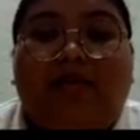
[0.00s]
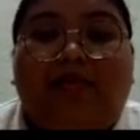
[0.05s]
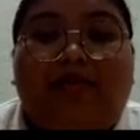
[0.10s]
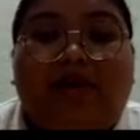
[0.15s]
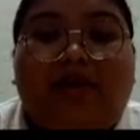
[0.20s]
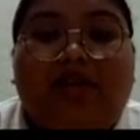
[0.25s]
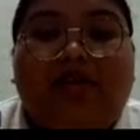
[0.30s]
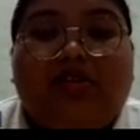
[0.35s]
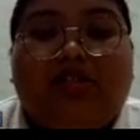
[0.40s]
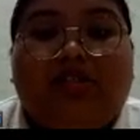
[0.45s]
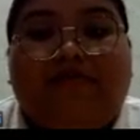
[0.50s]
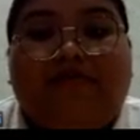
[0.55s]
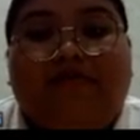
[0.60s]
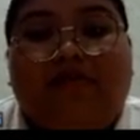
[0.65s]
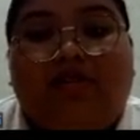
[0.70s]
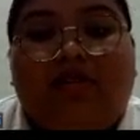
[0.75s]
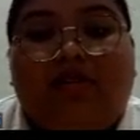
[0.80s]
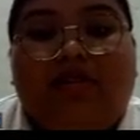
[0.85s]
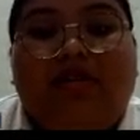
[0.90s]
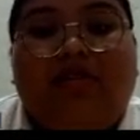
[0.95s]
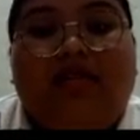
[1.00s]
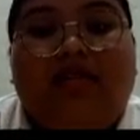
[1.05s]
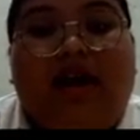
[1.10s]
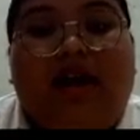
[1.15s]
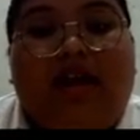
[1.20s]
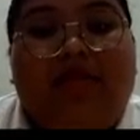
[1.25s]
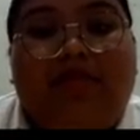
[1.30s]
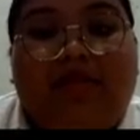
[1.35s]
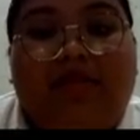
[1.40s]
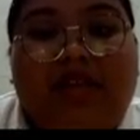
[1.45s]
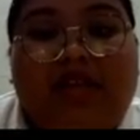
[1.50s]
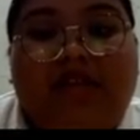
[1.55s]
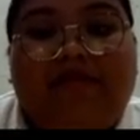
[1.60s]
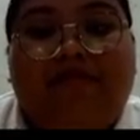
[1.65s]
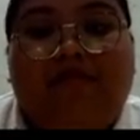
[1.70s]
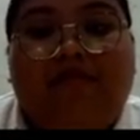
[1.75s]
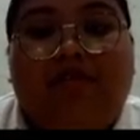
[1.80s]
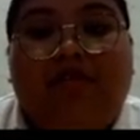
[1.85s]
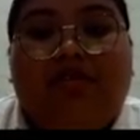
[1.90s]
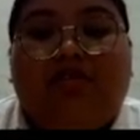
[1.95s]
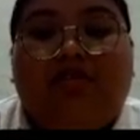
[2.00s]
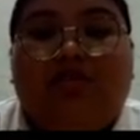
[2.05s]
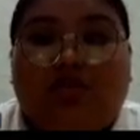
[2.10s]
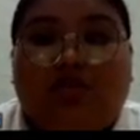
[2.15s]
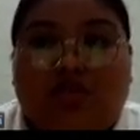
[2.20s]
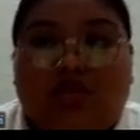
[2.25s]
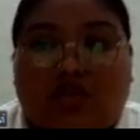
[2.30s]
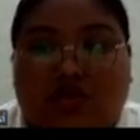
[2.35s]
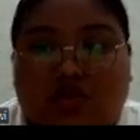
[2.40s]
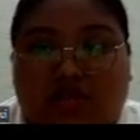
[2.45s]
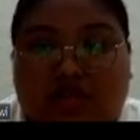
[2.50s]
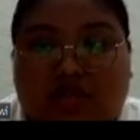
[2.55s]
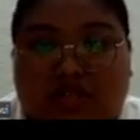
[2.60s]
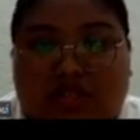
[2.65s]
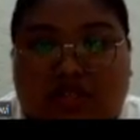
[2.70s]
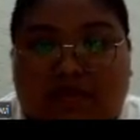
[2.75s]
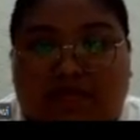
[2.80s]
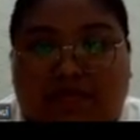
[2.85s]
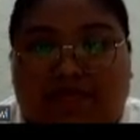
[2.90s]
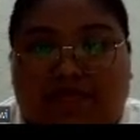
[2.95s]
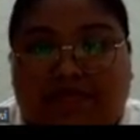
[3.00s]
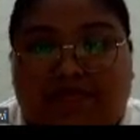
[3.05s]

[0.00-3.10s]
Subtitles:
be useful and meaningful to students.